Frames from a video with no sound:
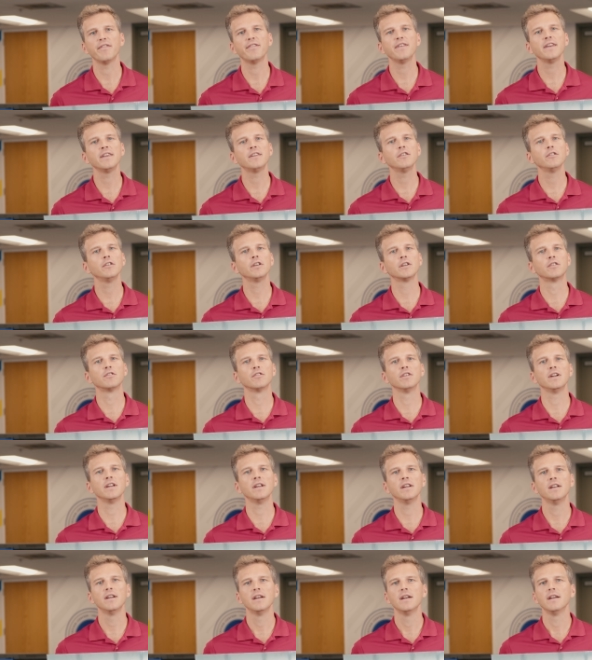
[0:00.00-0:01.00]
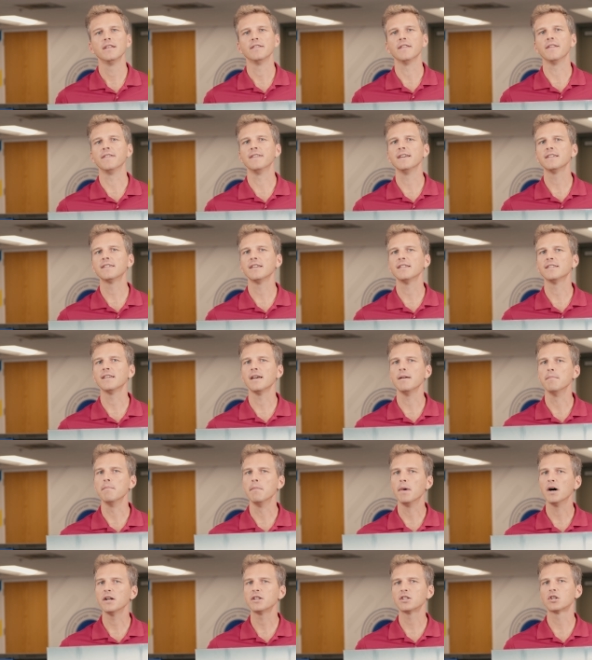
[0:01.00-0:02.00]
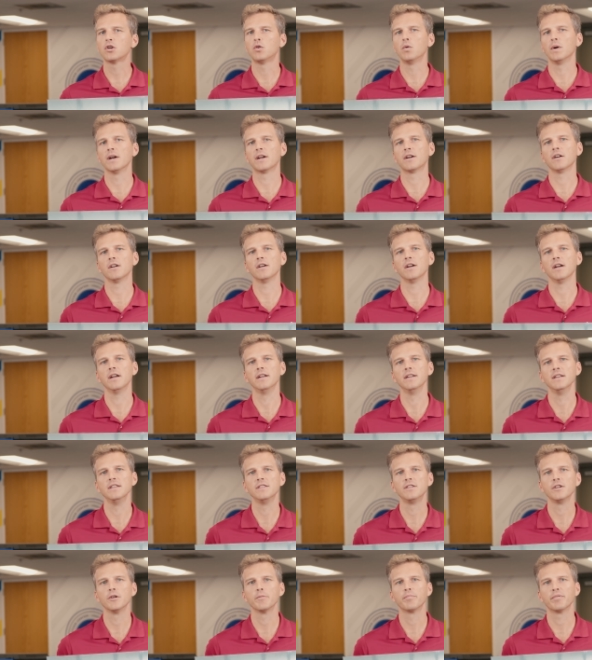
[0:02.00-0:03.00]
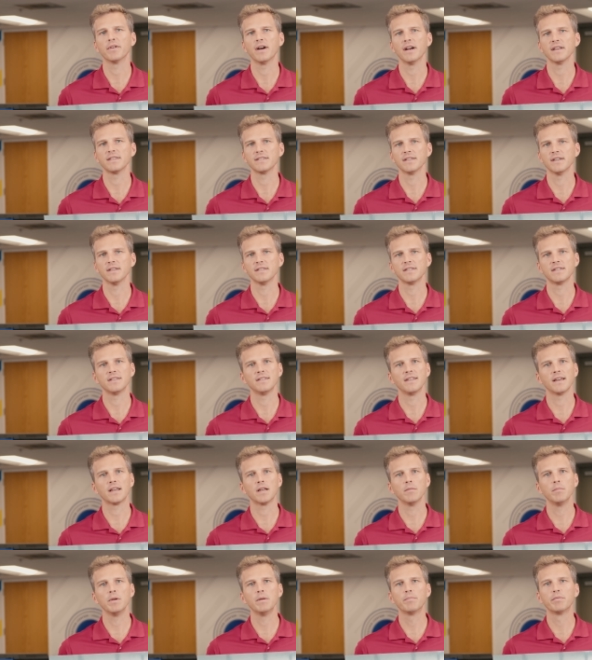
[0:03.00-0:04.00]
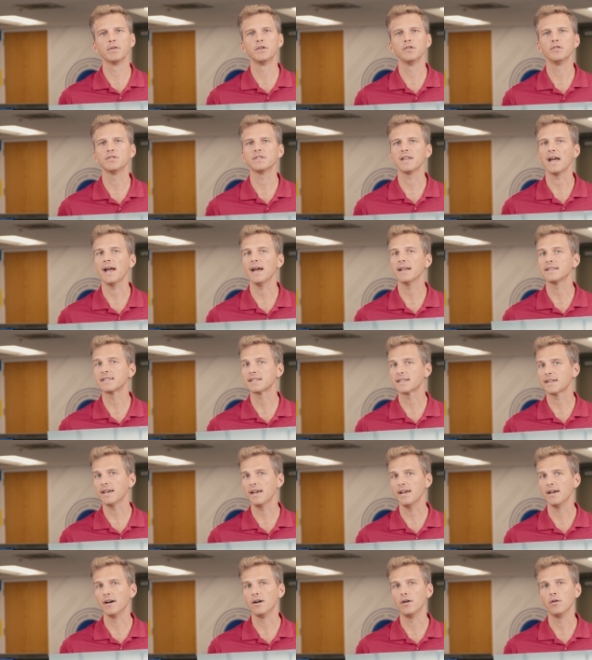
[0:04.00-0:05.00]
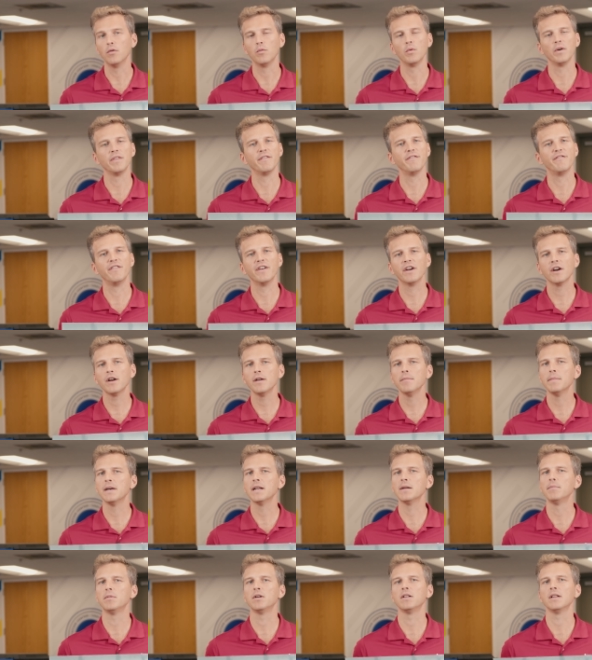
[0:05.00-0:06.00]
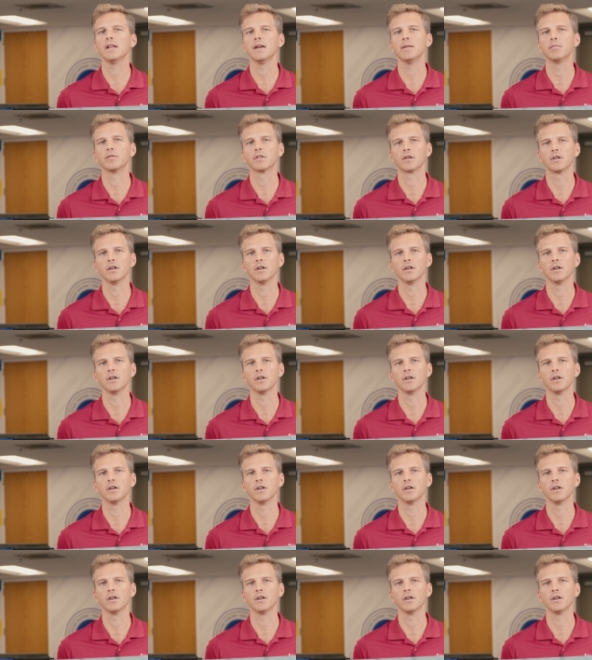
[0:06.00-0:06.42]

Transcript: I think you'll agree that this is a much quicker and easier process that can be produced at scale with very minimal labor